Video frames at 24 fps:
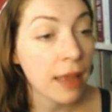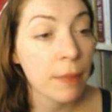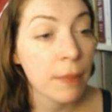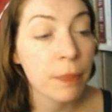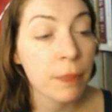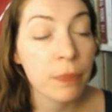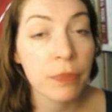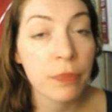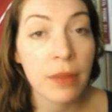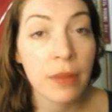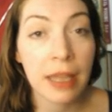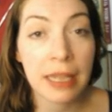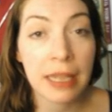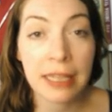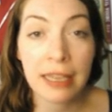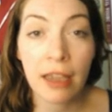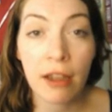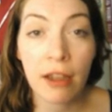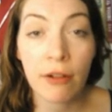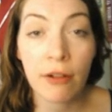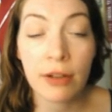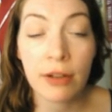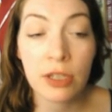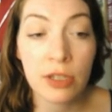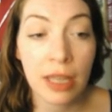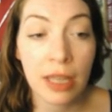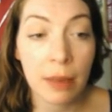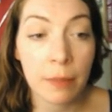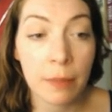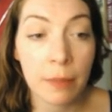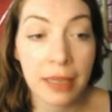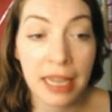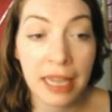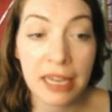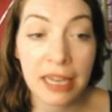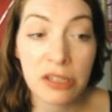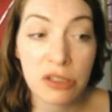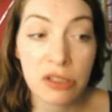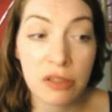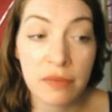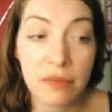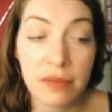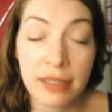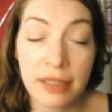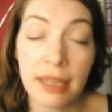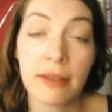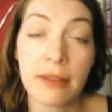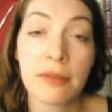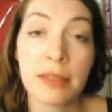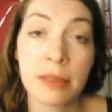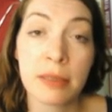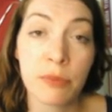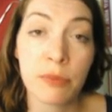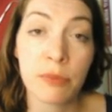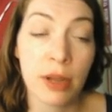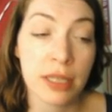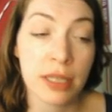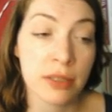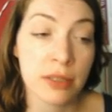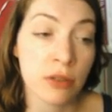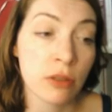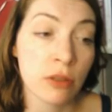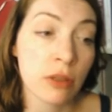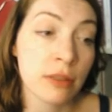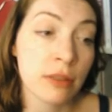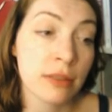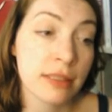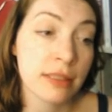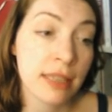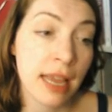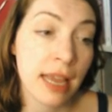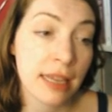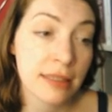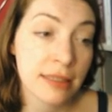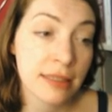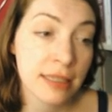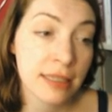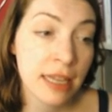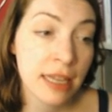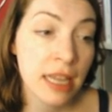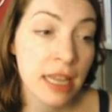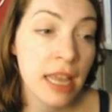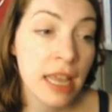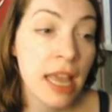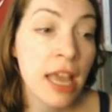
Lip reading: that encourage the application of skills in practical context.